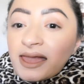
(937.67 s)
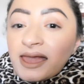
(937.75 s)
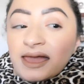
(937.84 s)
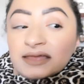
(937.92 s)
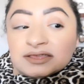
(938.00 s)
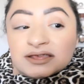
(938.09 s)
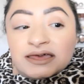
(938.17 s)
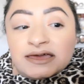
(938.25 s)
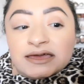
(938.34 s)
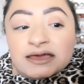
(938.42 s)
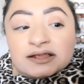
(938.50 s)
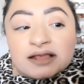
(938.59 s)
And
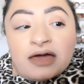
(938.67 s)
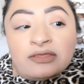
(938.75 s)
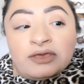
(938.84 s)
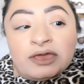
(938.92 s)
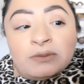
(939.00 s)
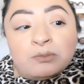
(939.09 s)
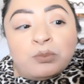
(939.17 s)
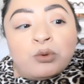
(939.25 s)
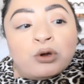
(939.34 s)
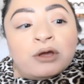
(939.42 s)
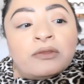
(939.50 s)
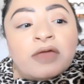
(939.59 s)
it is the
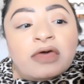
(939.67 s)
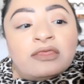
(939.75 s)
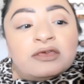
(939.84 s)
Born